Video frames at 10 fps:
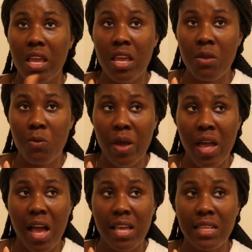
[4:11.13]
In
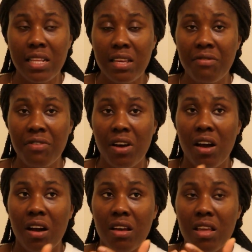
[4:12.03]
where I live,
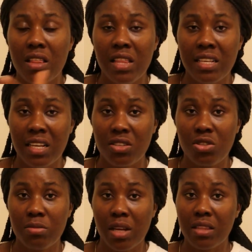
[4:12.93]
let's
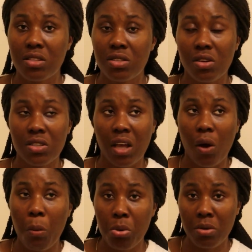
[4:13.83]
assume that the stores
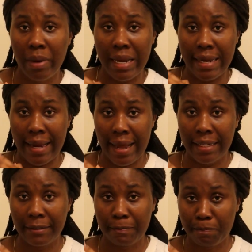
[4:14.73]
are open by
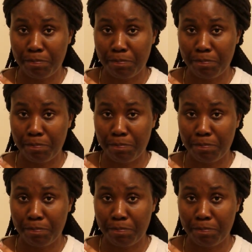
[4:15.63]
9